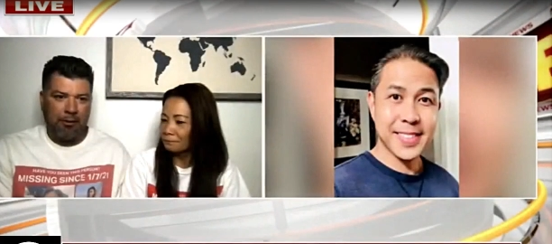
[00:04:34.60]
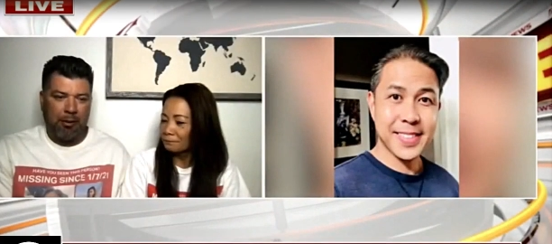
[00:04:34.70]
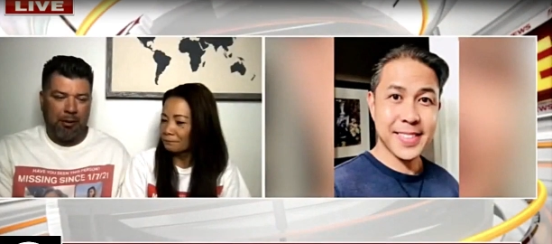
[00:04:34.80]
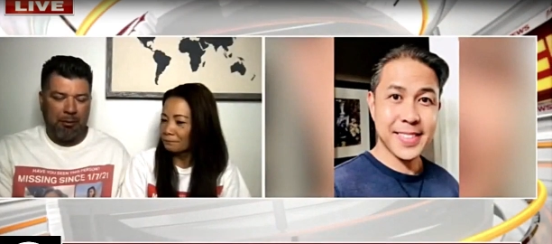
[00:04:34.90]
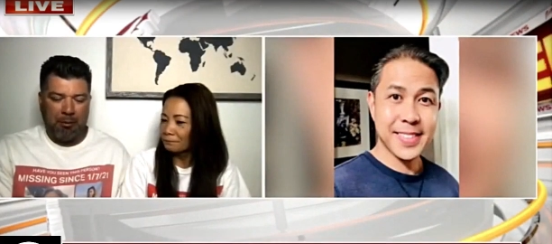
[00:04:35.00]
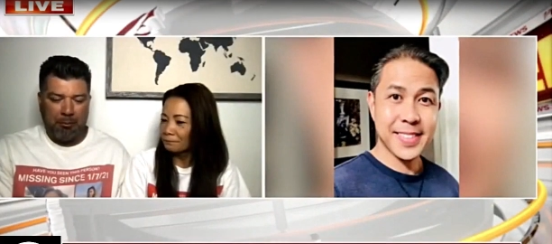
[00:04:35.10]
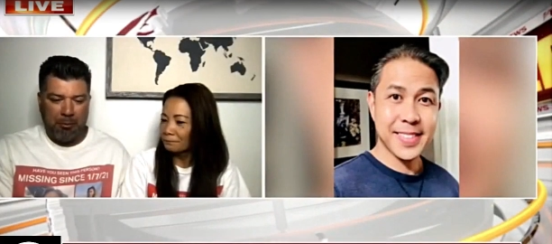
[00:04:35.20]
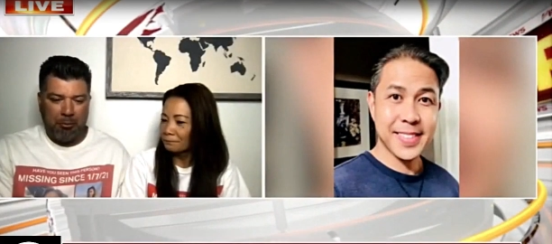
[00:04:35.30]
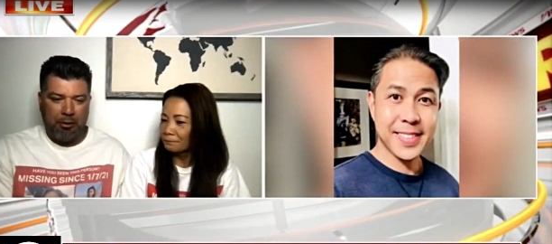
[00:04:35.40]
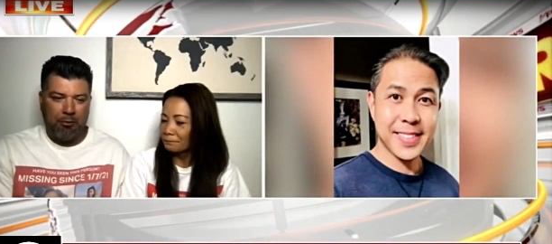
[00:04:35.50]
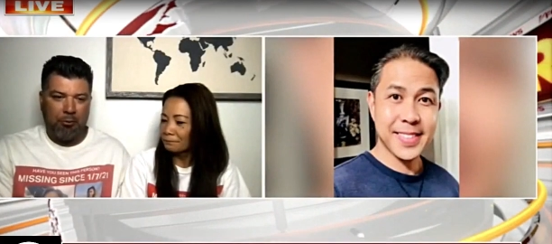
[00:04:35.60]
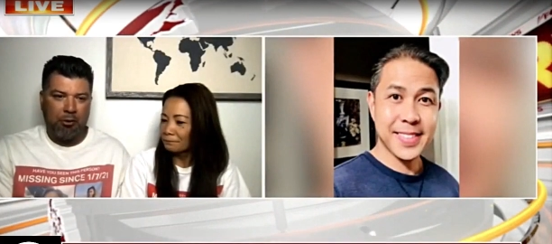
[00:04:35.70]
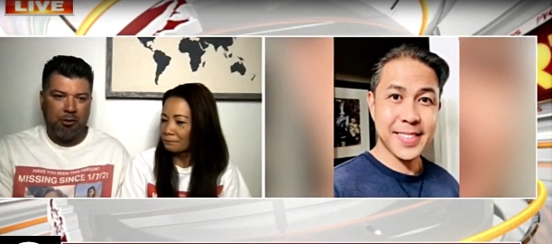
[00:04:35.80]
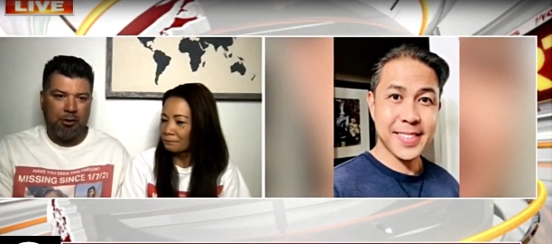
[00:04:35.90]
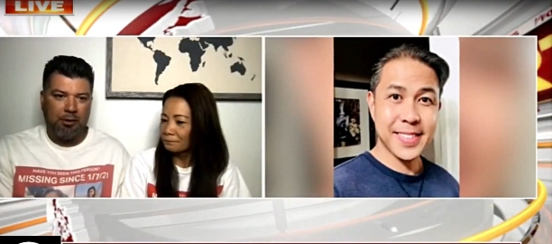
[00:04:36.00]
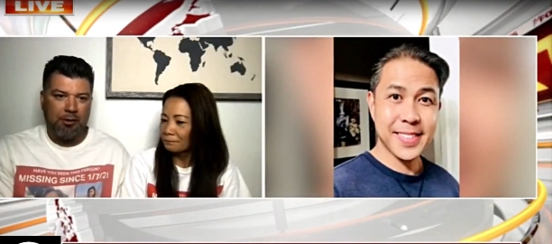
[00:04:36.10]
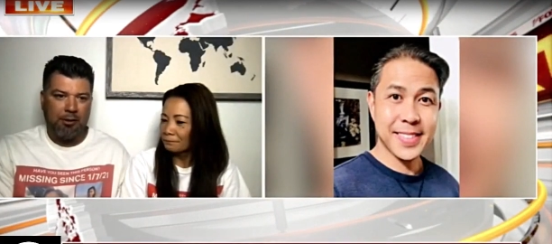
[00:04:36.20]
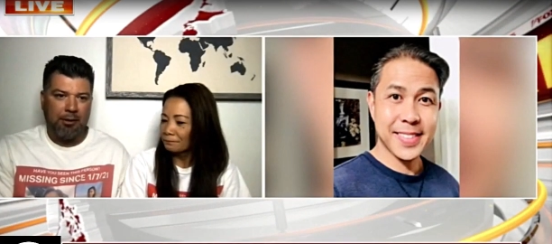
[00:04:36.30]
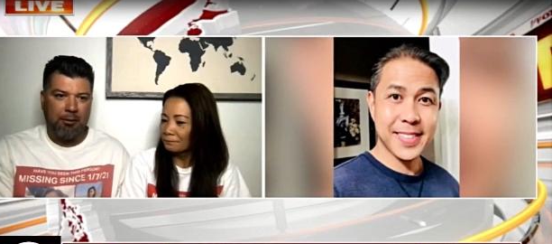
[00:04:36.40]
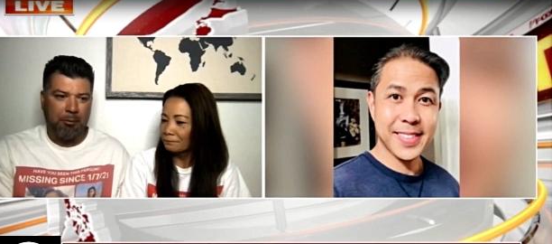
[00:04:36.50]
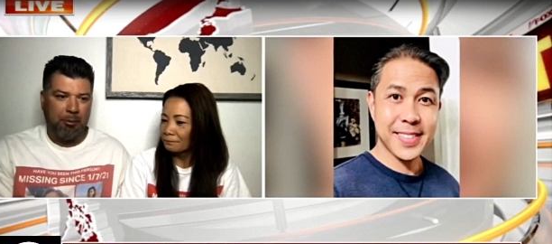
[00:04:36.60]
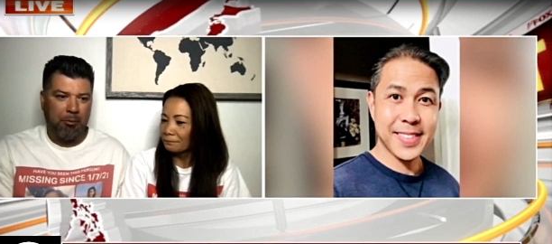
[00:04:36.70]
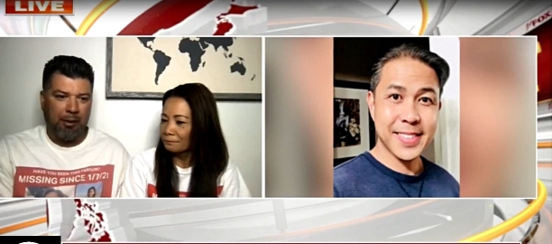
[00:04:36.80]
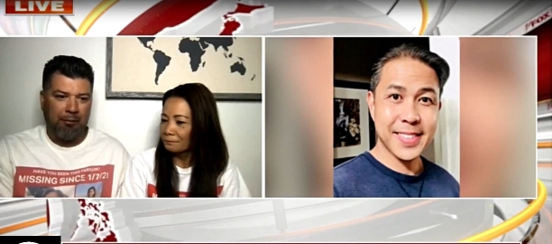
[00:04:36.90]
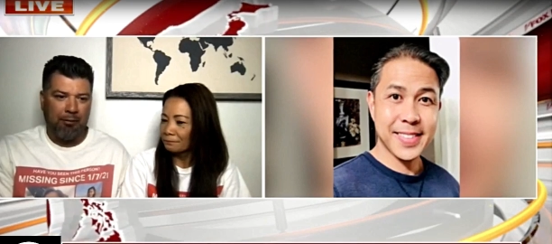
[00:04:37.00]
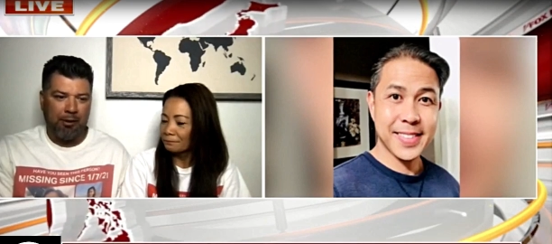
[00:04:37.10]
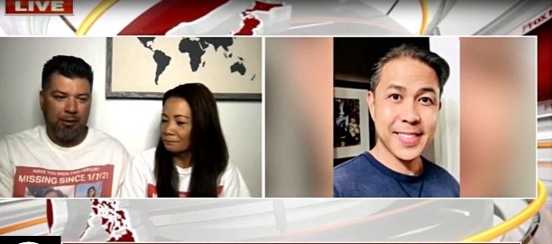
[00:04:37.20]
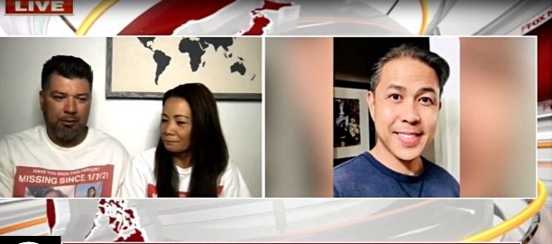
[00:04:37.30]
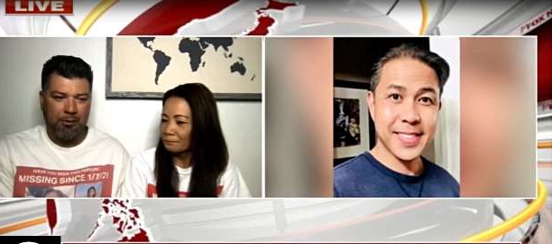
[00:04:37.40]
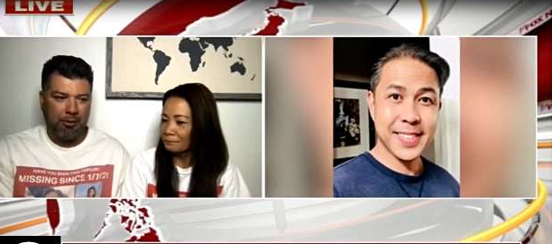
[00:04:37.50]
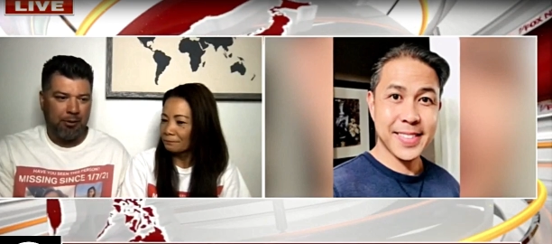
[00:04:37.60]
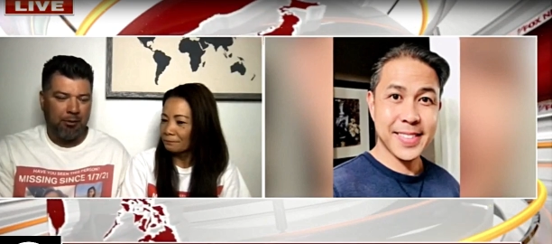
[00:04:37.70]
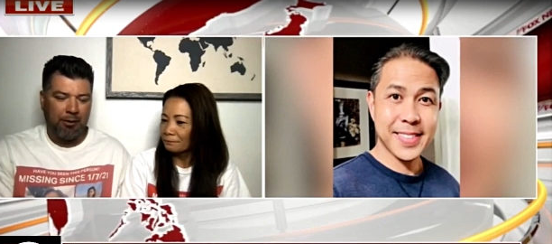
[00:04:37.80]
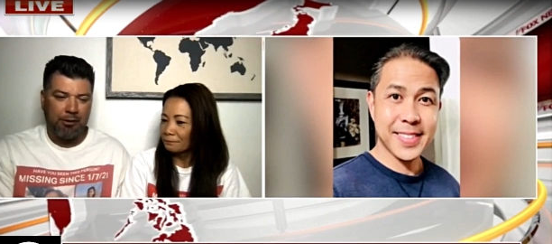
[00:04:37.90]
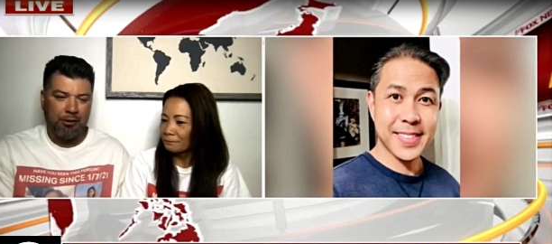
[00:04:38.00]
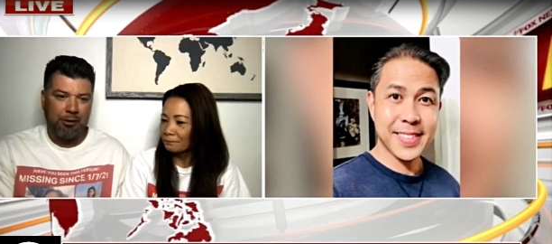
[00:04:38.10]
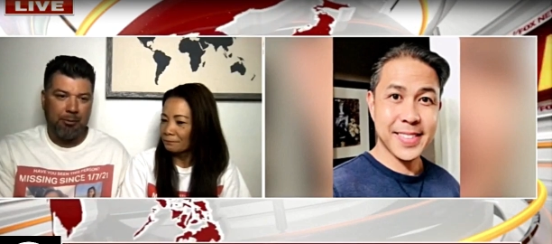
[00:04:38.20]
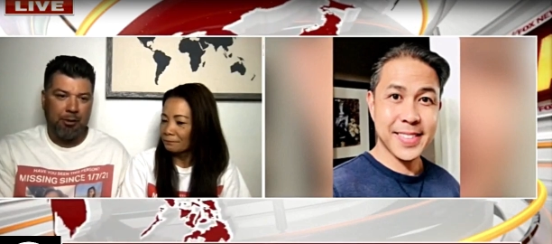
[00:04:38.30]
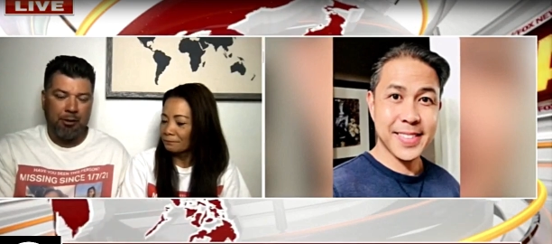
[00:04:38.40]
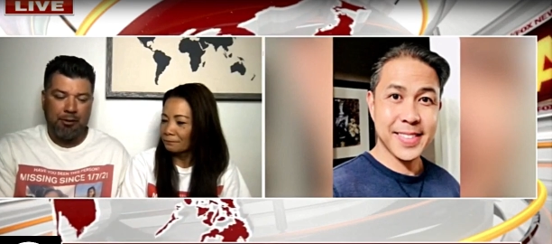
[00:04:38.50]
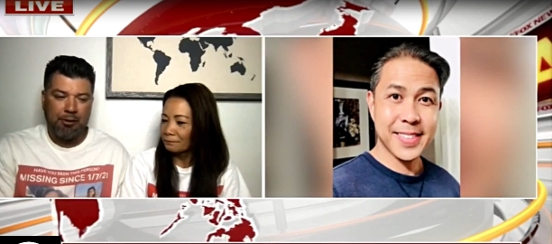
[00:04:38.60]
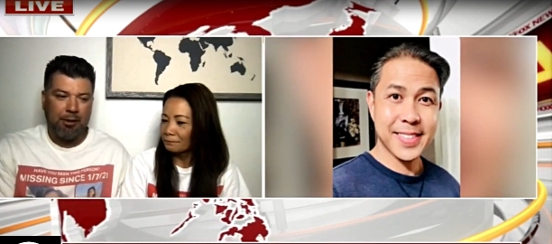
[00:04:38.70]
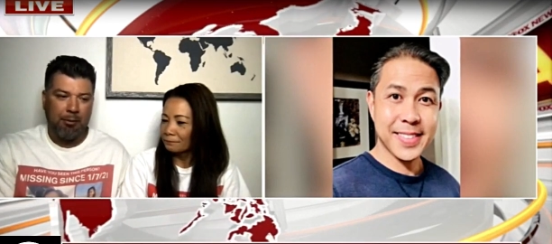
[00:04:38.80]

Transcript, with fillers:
Speaker 1: would happen. I mean, people get divorced all the time, and people have issues in their relationship all the time.